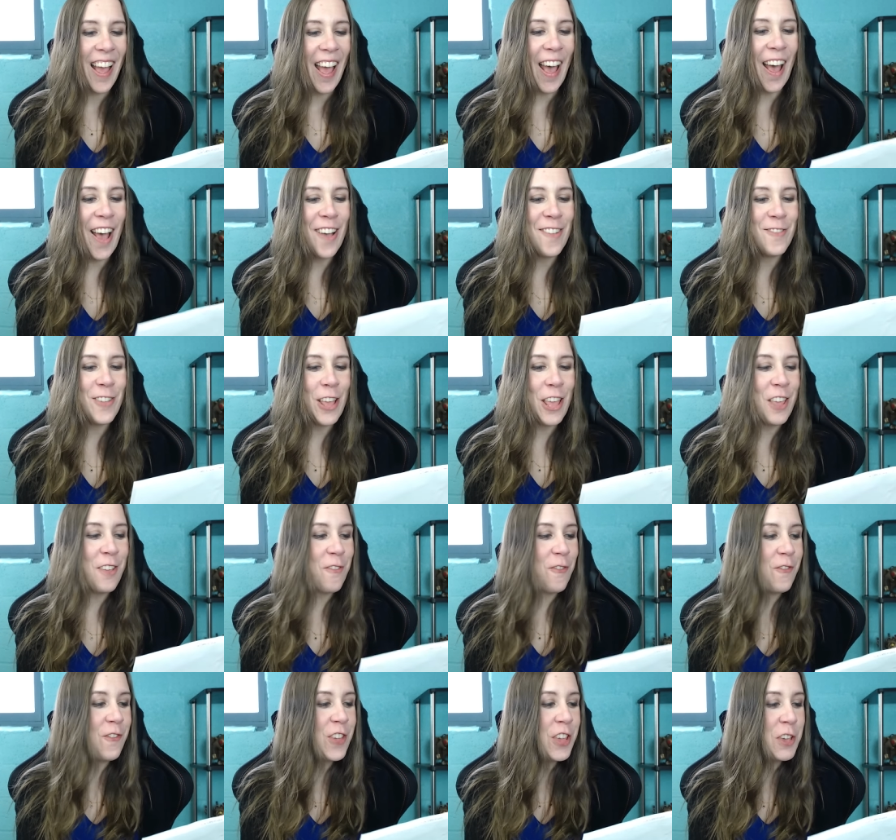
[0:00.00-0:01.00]
have a
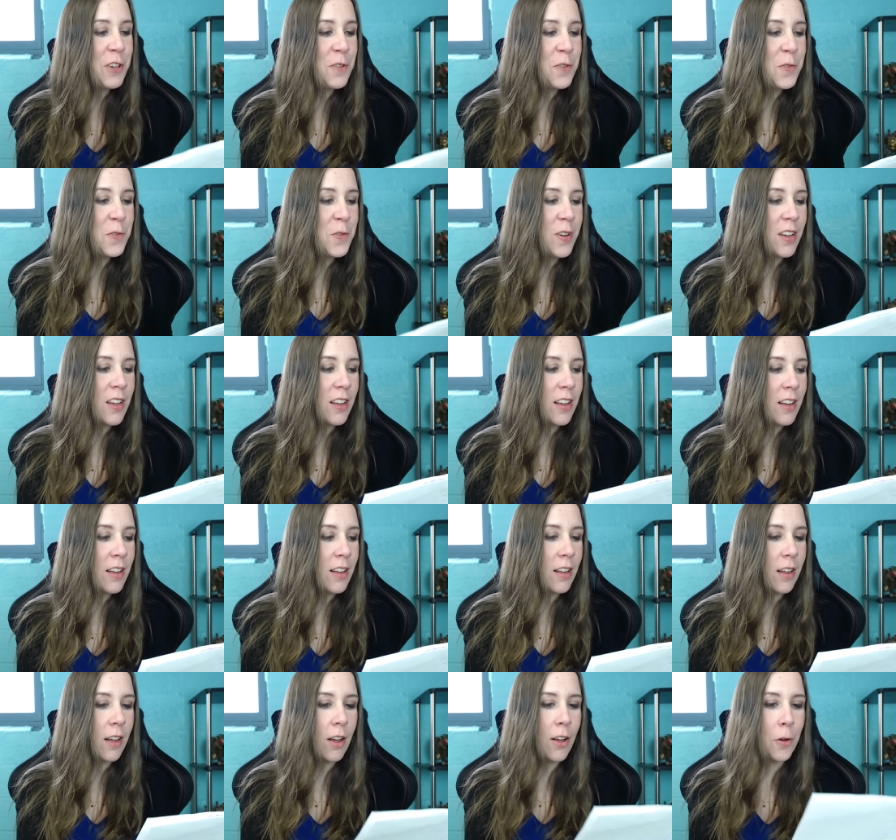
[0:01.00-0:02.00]
few
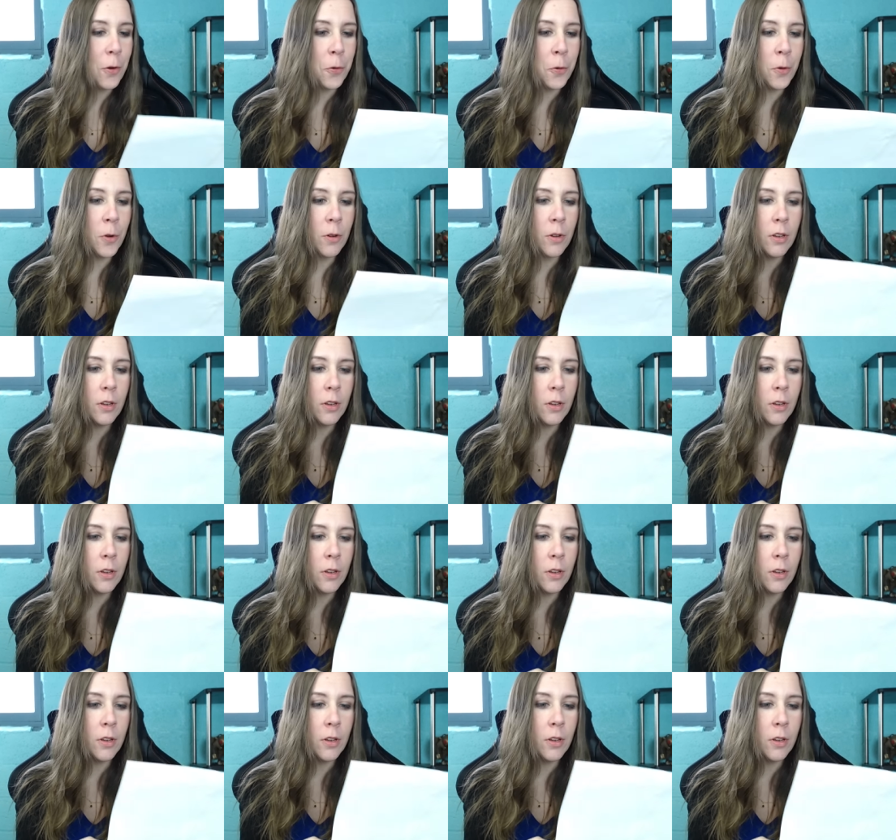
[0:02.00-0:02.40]
Oh,